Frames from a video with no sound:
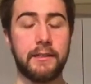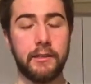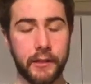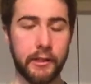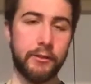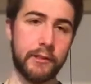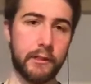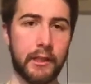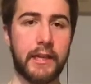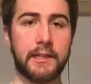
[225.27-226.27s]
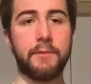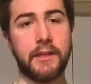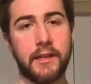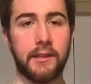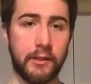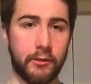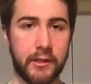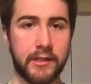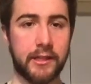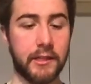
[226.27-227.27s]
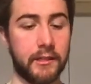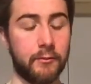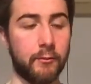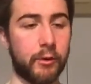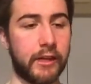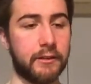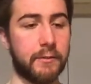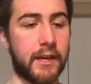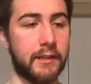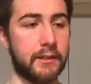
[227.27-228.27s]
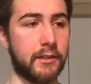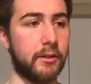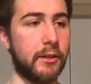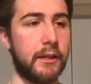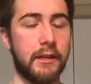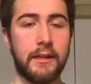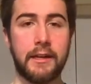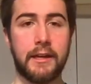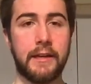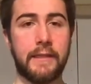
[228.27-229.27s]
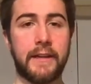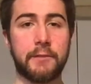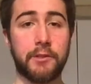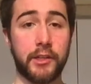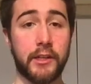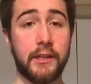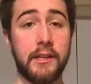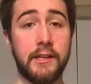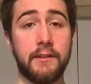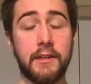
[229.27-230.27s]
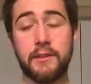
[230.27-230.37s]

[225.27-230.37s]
You're going to use a little less, but again, they only sell in 1-ounce bags, so that's what you're going to need.